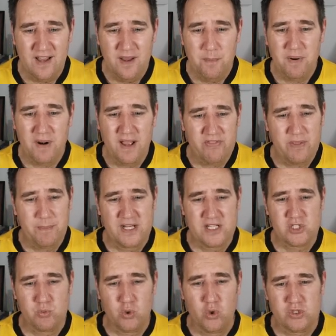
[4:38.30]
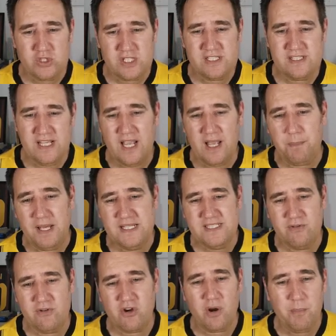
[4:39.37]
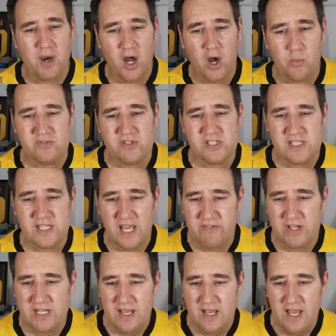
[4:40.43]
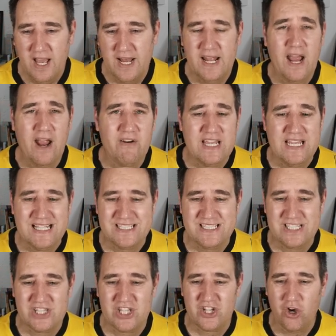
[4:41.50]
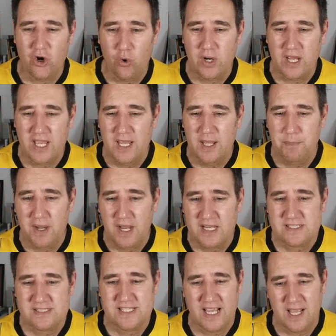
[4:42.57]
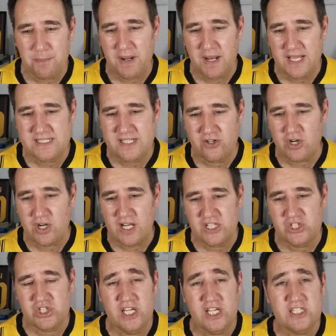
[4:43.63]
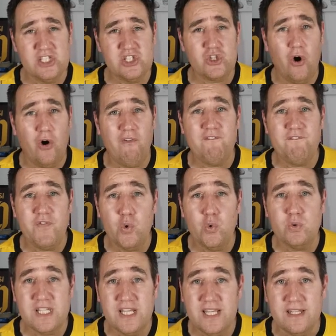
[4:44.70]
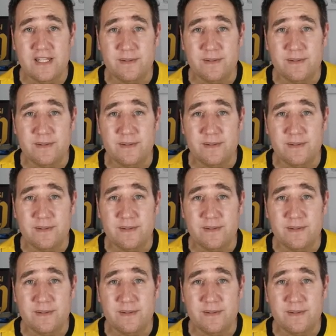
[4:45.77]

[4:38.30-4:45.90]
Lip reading: Player of the match awards, second place here with Kamara with 7. And Harry Istid, the goalkeeper, second place here in clean sheets. He's got 14.